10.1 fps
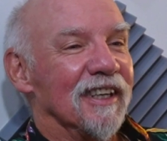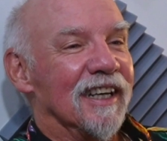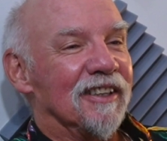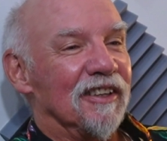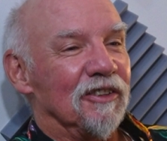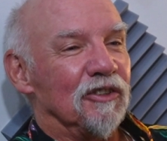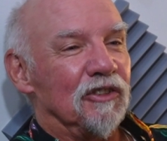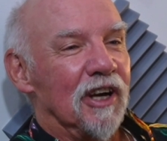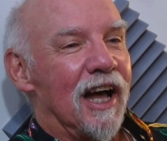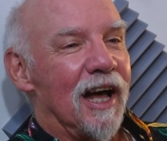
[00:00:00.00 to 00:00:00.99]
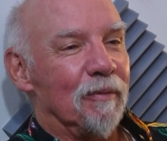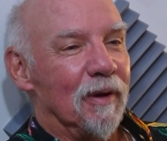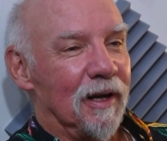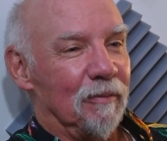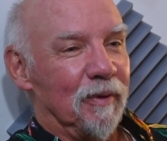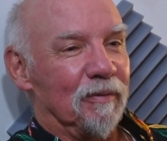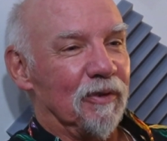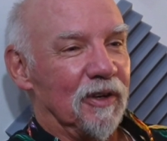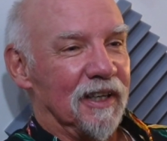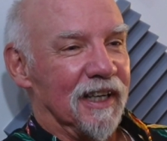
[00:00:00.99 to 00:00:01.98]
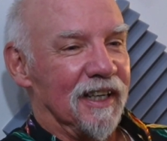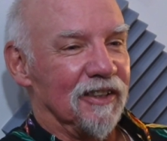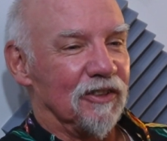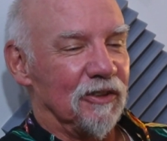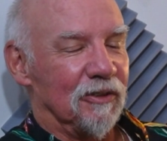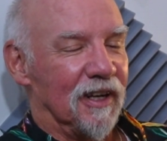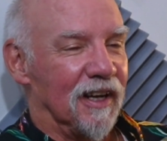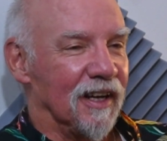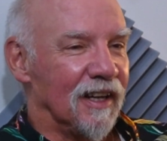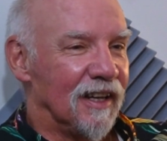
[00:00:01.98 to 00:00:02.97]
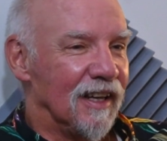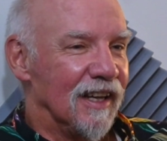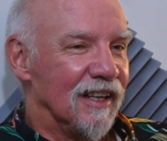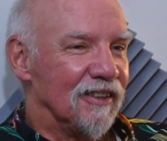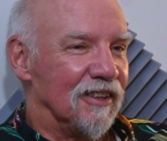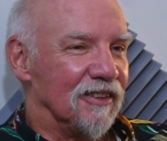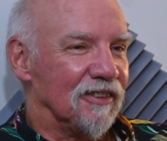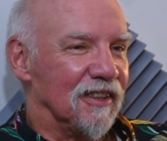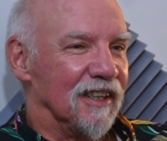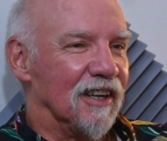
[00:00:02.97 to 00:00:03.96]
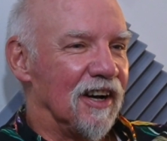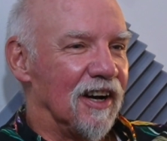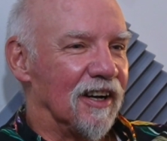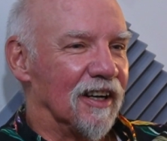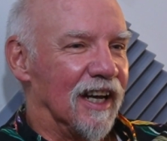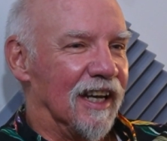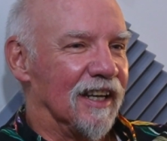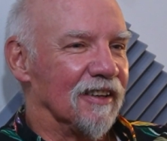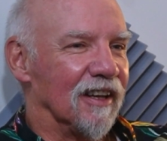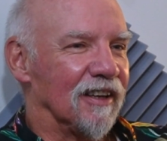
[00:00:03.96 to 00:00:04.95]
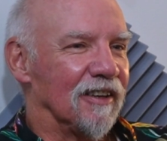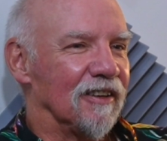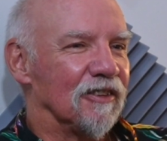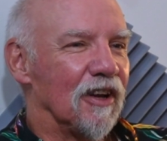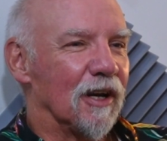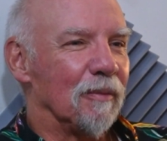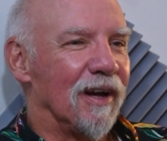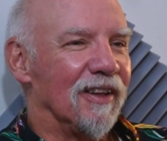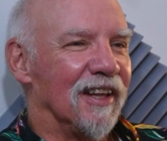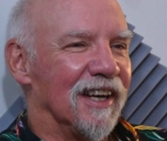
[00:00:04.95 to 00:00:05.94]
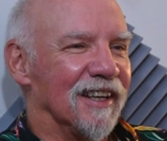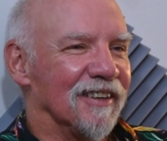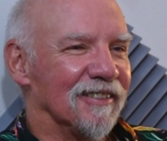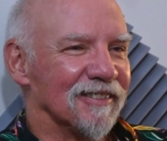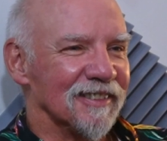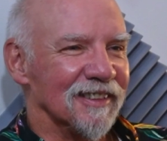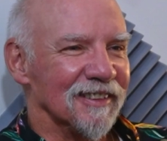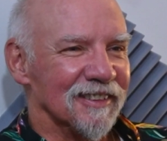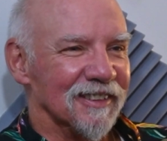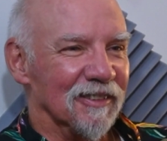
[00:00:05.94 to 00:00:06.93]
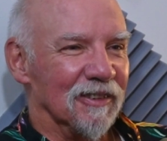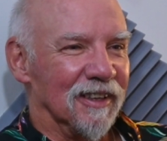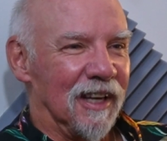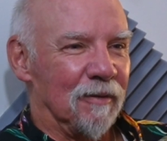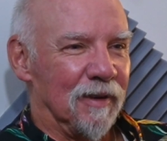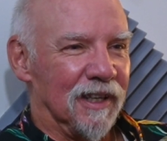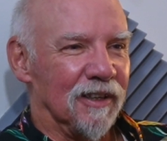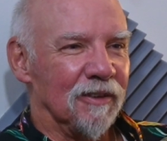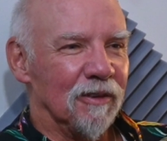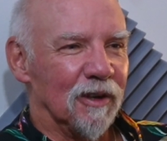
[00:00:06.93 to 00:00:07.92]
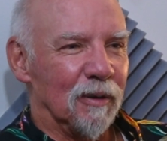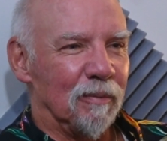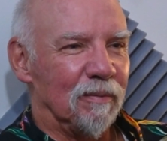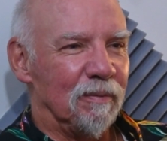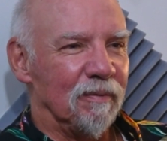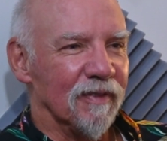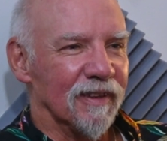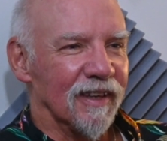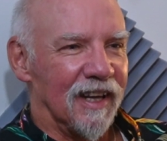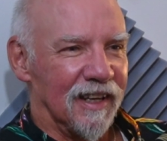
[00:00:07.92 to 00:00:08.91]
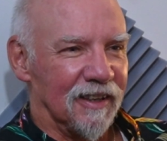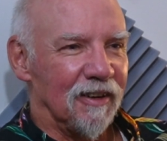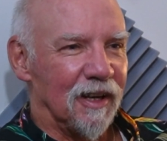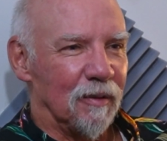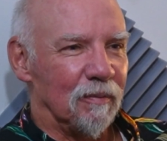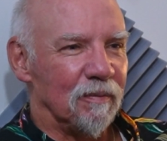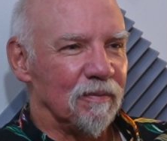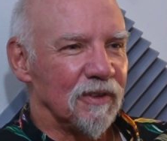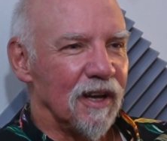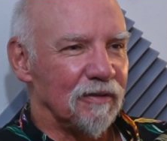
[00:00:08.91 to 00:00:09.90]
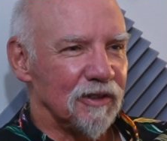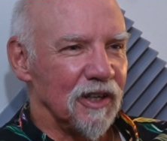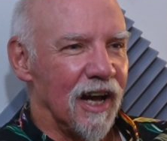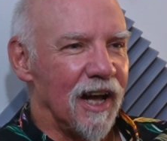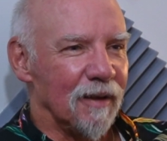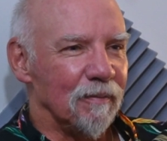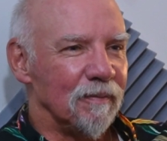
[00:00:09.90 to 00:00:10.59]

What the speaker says: get this job before you get into to CCAR, and you talk about like, I mean, you had a tough job.